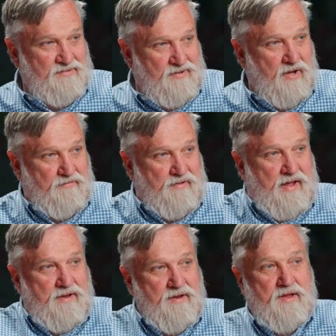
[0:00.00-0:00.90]
all of
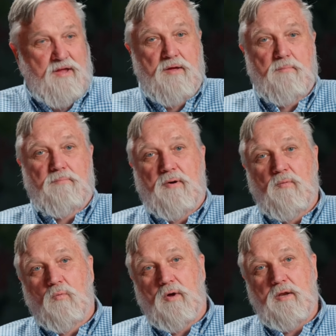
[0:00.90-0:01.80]
that.
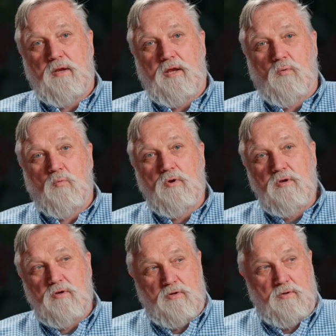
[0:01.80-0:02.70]
But what he
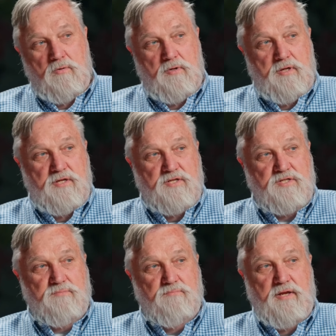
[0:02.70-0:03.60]
wouldn't do
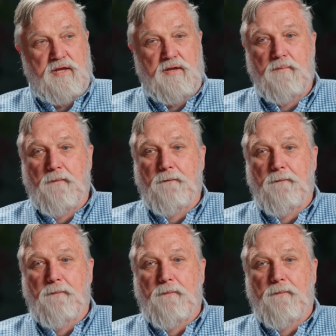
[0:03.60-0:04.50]
is be
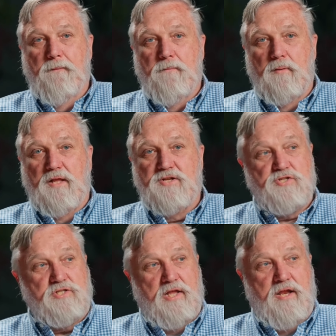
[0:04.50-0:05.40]

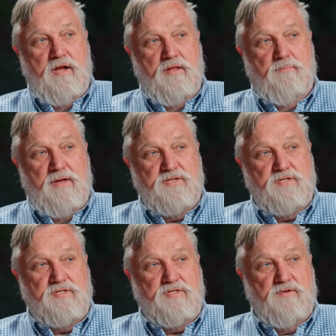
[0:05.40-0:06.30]
legislating on the basis